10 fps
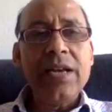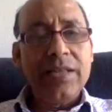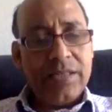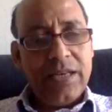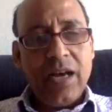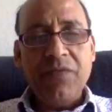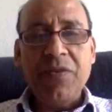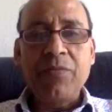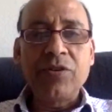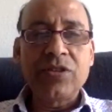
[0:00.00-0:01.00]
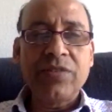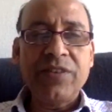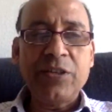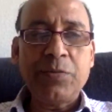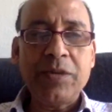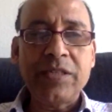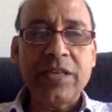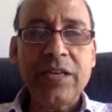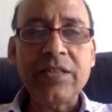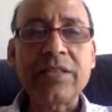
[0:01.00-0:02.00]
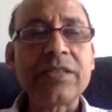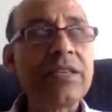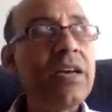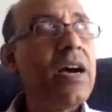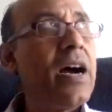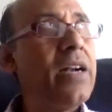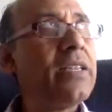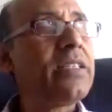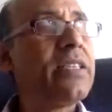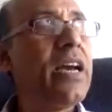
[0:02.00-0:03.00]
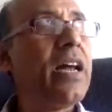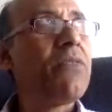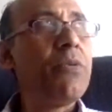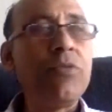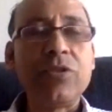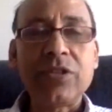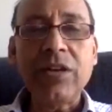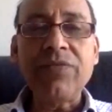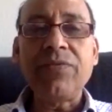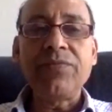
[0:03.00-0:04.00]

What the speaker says: C alpha moles of H plus ions and C alpha moles of